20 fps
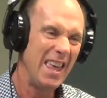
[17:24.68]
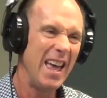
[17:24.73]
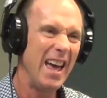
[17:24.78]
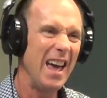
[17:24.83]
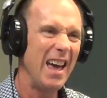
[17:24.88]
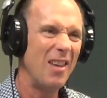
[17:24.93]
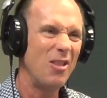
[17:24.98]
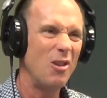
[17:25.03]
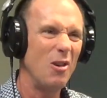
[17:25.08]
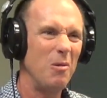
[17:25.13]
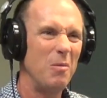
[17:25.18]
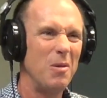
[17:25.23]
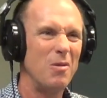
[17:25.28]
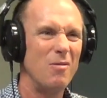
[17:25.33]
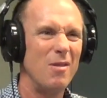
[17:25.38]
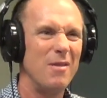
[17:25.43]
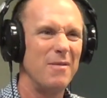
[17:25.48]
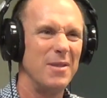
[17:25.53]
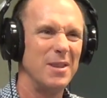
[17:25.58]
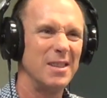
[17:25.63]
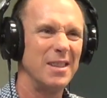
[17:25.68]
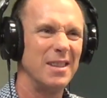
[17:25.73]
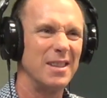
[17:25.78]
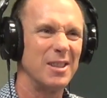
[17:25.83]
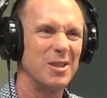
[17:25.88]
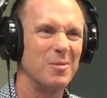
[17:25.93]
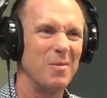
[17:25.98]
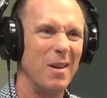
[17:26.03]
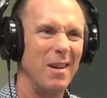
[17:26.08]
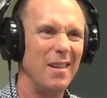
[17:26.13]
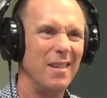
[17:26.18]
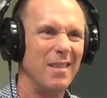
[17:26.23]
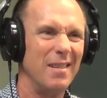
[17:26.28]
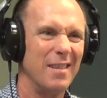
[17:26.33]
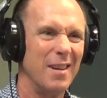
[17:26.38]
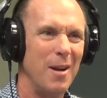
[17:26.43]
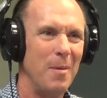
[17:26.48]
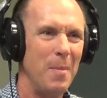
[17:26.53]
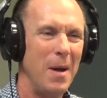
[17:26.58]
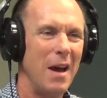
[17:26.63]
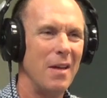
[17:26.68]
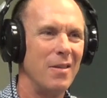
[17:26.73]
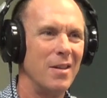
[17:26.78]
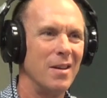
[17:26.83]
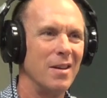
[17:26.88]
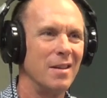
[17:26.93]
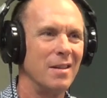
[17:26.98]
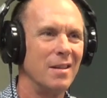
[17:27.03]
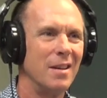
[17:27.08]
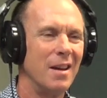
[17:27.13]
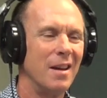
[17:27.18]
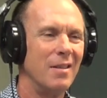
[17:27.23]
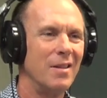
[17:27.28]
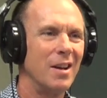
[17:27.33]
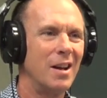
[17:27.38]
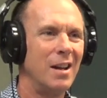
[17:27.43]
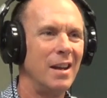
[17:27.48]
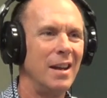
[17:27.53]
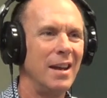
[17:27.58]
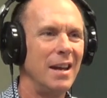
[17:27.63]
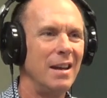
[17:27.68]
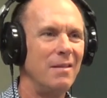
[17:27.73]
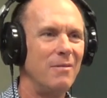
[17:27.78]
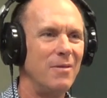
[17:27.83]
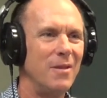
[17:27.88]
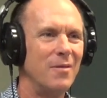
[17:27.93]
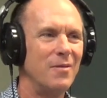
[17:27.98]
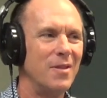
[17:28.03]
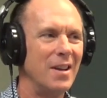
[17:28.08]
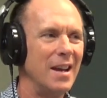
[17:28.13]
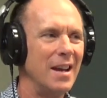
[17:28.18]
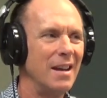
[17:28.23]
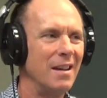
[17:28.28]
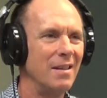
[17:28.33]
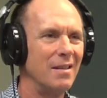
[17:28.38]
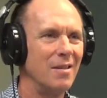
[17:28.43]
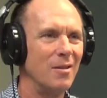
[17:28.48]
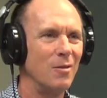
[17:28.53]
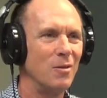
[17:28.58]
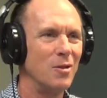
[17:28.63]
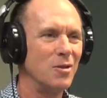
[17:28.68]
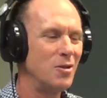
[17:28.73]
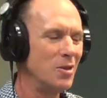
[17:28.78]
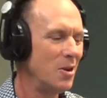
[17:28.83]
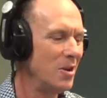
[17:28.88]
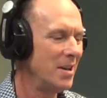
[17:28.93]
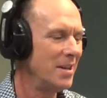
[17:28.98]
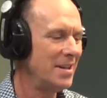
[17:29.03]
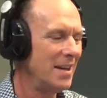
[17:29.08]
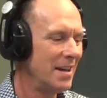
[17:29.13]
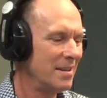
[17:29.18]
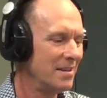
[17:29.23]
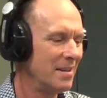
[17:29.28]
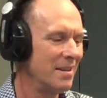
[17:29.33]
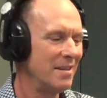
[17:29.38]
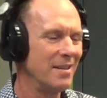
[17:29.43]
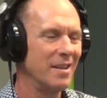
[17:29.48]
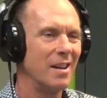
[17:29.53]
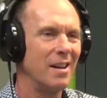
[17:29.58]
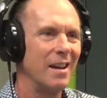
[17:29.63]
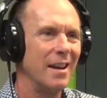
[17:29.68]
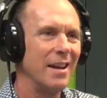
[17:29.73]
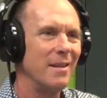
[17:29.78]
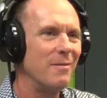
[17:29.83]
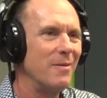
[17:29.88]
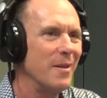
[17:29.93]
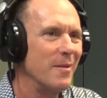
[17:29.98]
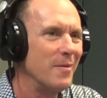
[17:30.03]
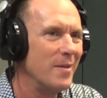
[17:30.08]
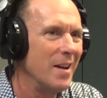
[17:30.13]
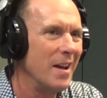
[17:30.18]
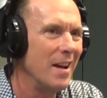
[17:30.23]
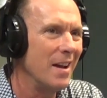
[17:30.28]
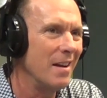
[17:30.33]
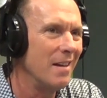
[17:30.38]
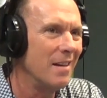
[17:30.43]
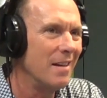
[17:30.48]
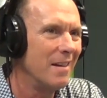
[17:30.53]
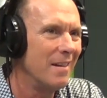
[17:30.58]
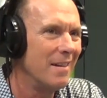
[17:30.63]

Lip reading: Yeah, I thought we'd revisit this one about the clean 15 or the dirty dozen and the clean 15.